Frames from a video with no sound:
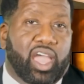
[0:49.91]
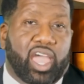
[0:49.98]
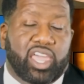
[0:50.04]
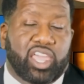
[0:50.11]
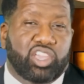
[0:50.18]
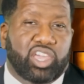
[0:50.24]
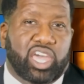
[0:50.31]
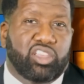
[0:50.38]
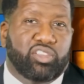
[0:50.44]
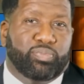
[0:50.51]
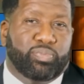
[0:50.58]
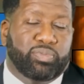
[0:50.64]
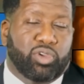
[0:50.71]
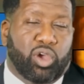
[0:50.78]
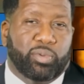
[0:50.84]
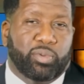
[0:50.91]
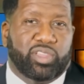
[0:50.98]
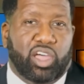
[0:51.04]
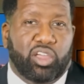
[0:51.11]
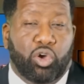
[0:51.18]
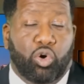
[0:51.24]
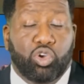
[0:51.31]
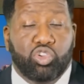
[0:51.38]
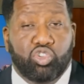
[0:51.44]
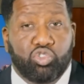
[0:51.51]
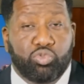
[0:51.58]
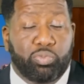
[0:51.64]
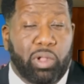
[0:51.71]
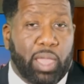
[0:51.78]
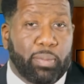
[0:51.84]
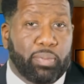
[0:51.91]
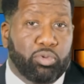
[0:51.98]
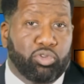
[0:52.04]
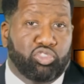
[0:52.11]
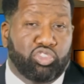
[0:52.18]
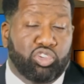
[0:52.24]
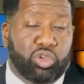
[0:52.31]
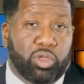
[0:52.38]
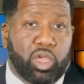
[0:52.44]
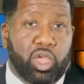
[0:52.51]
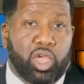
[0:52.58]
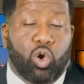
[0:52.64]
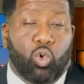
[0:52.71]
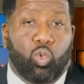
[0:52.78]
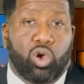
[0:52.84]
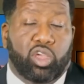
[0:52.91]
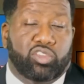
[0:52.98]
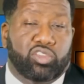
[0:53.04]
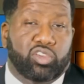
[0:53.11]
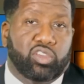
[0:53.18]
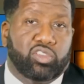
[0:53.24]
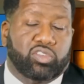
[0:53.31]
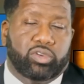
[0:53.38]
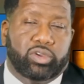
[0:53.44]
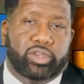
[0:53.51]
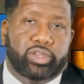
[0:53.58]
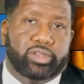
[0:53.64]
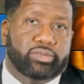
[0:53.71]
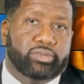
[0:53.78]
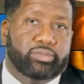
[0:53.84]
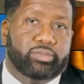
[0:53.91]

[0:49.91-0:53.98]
And you got these dermatologists, oh, you black people should wear sunscreen.